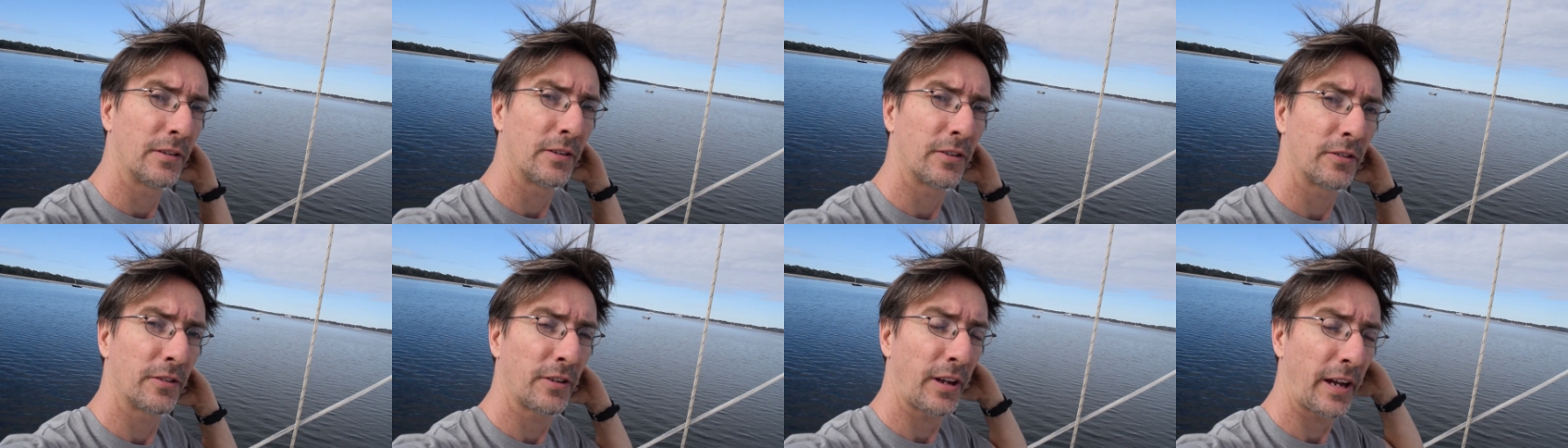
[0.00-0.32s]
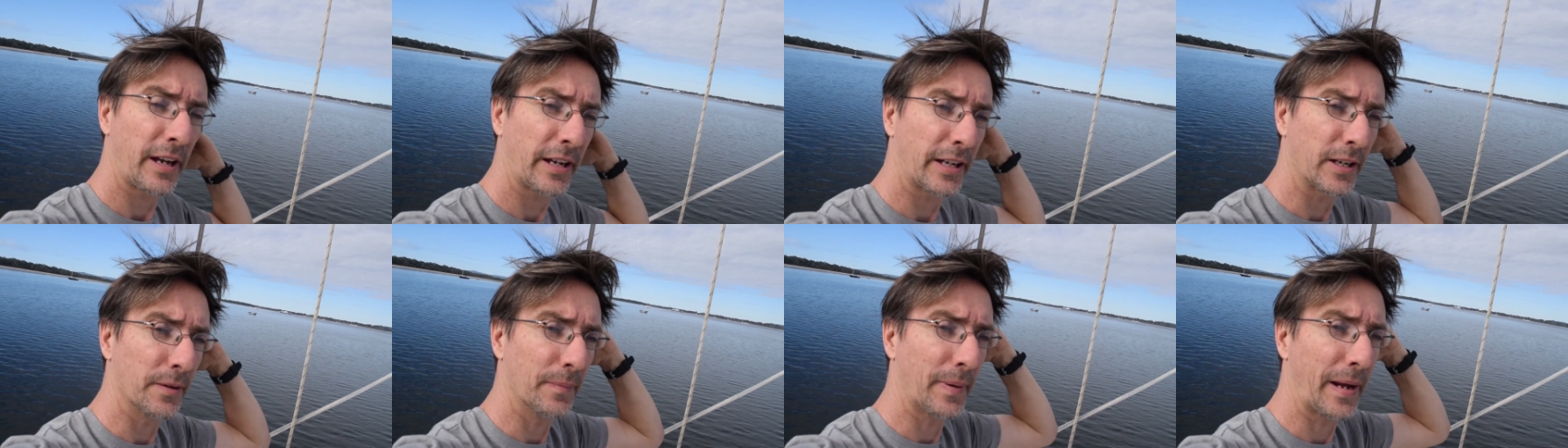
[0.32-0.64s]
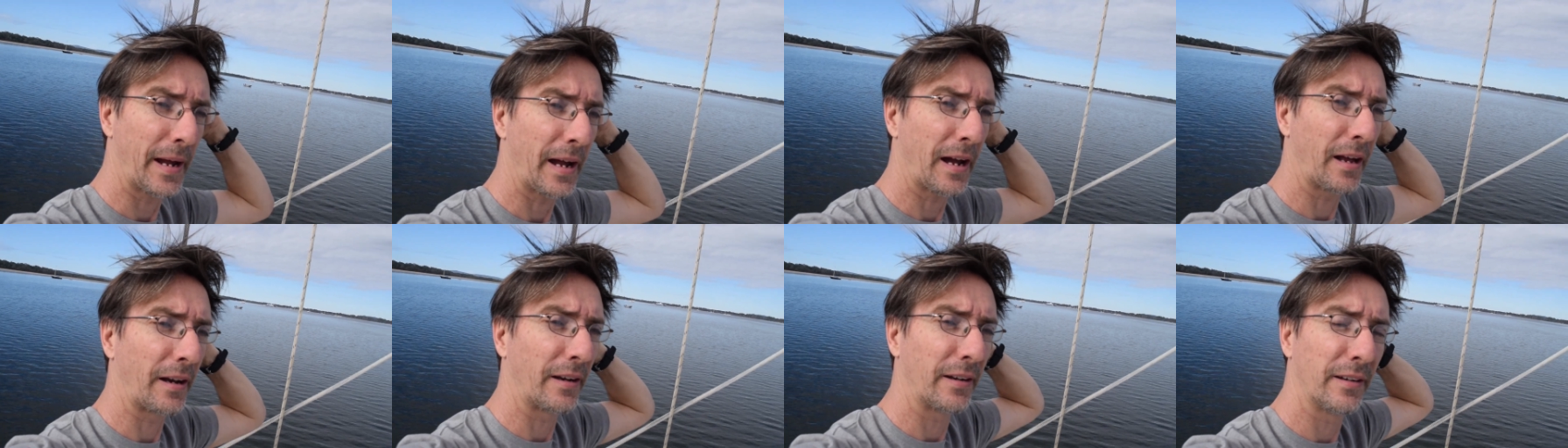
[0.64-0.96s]
Just take them
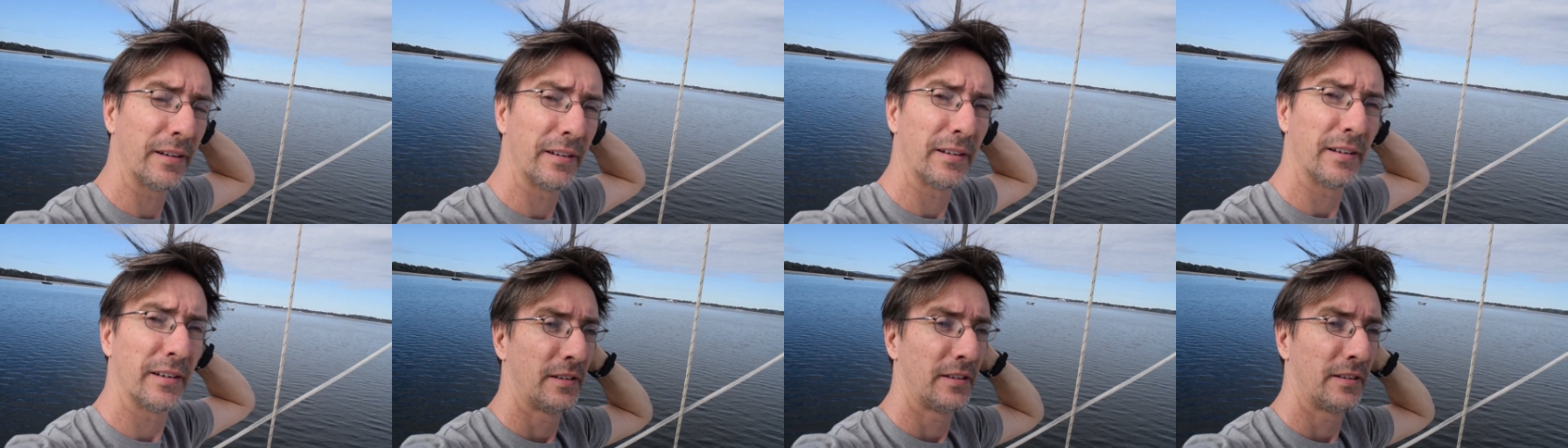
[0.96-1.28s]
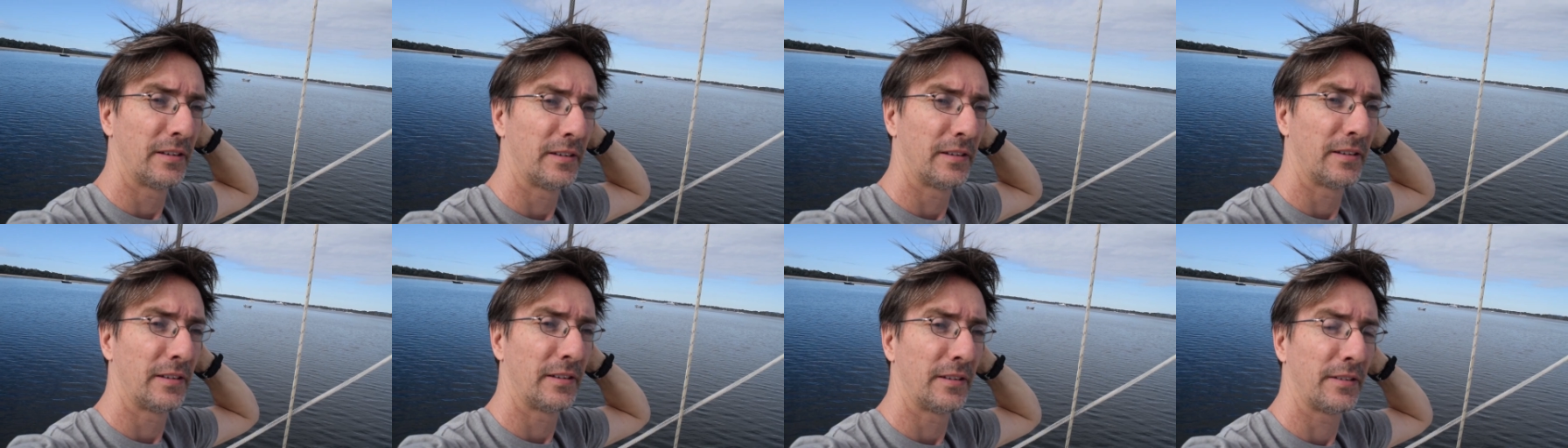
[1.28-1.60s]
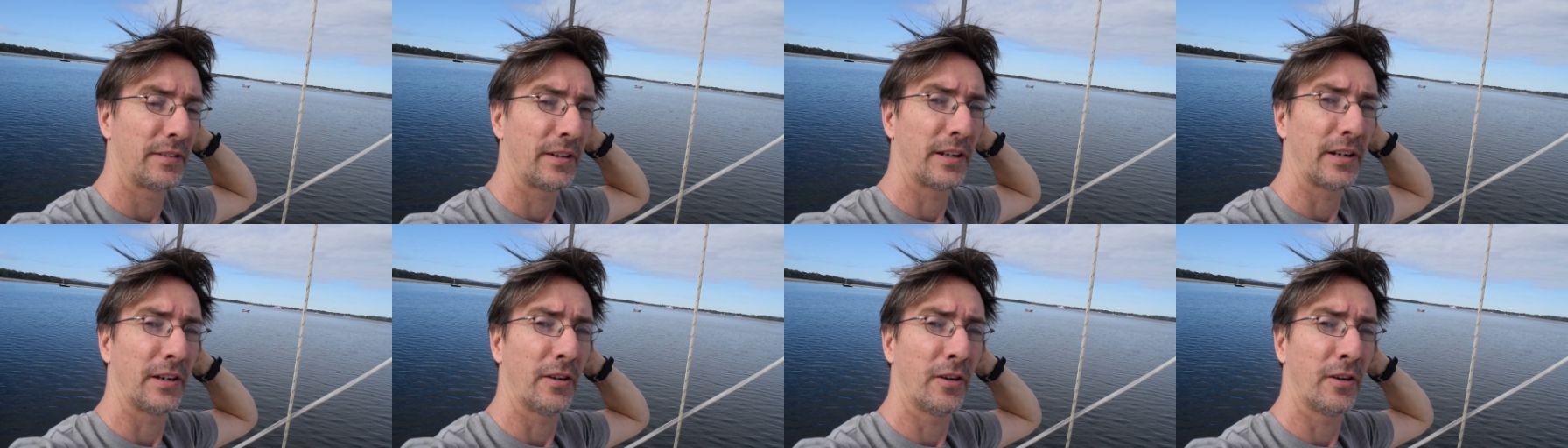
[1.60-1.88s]
out. They're